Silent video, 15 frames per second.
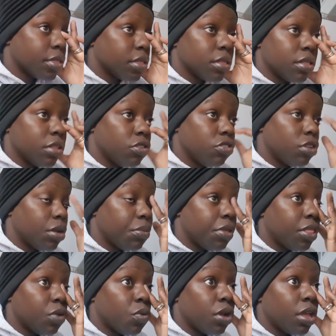literally, I mean,
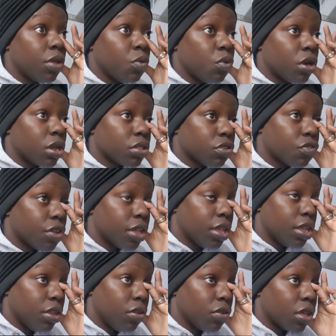the way it works over here
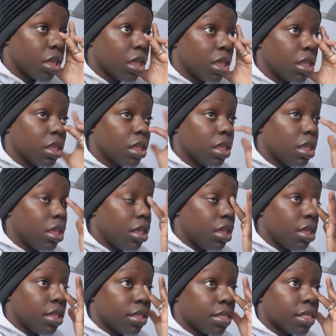in UK
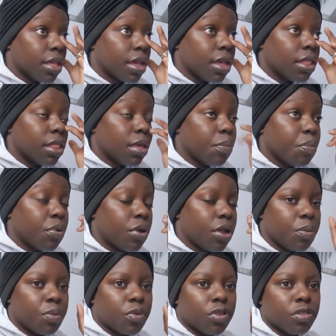is that they put
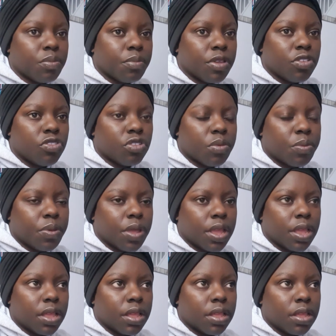up Christmas shopping
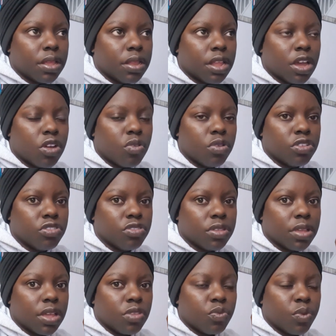decorations
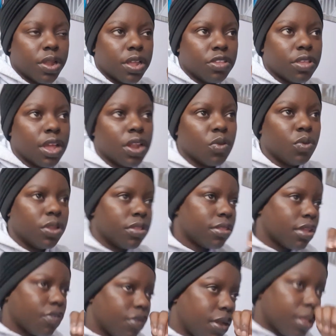as well as Halloween
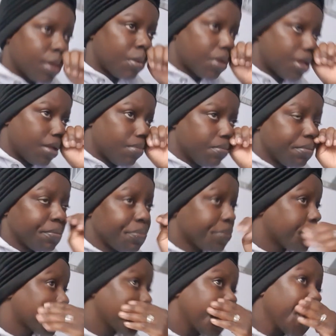stuff at the same time.
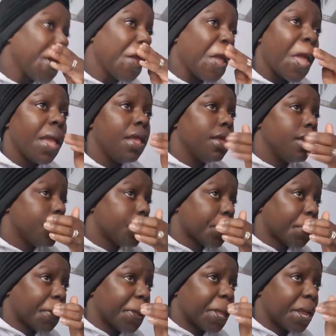So
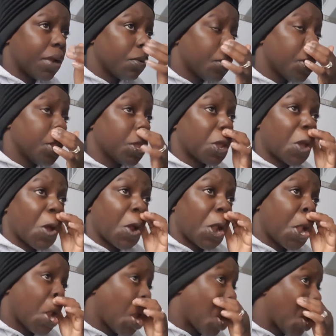once Halloween is
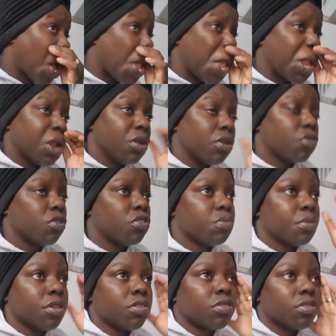gone, you know, the
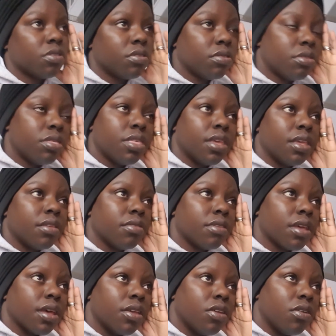Christmas things
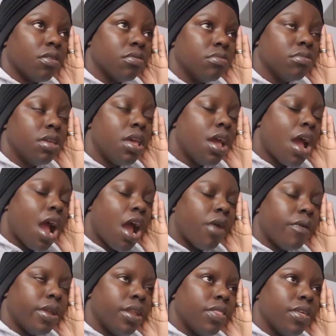are, you know,
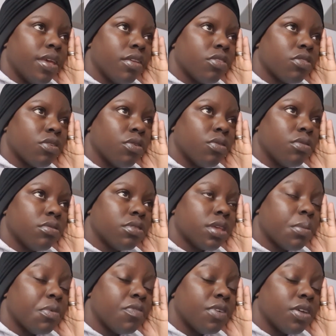already there. So
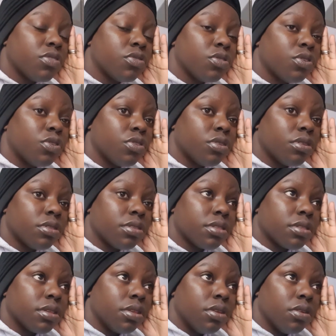some of us who don't,
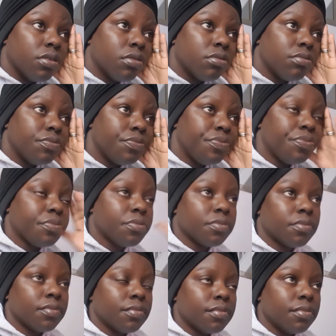you know,
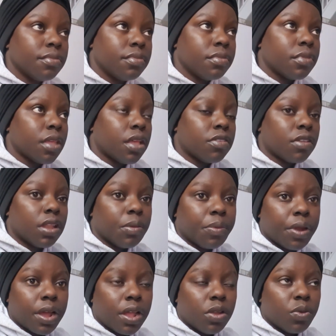celebrate
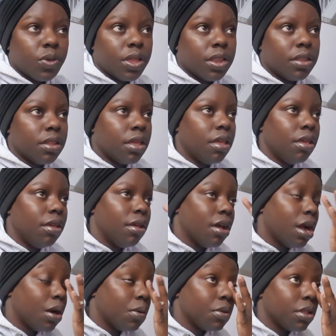Halloween,
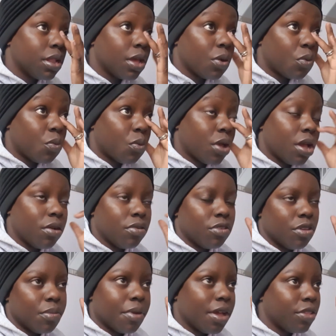I was like, well, you
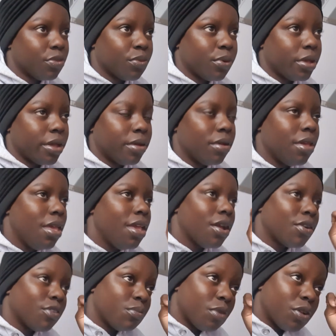might as well,
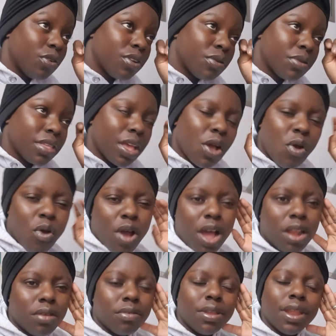because my daughter was saying, oh,
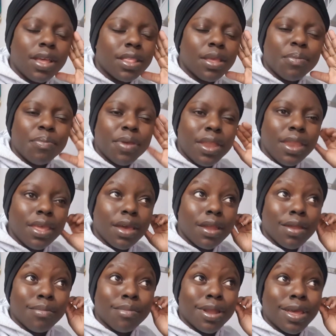Halloween hasn't been here, and
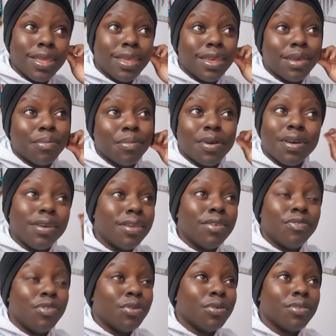I'm like, yeah, but if
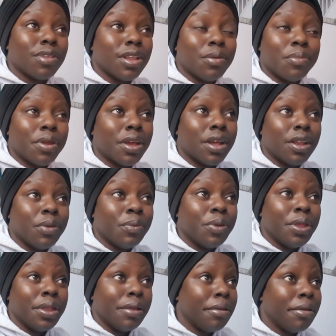you don't celebrate
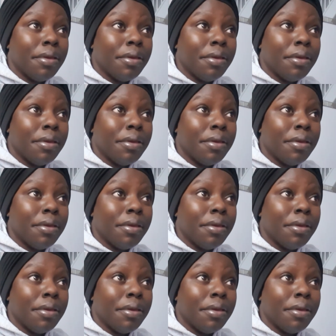Halloween,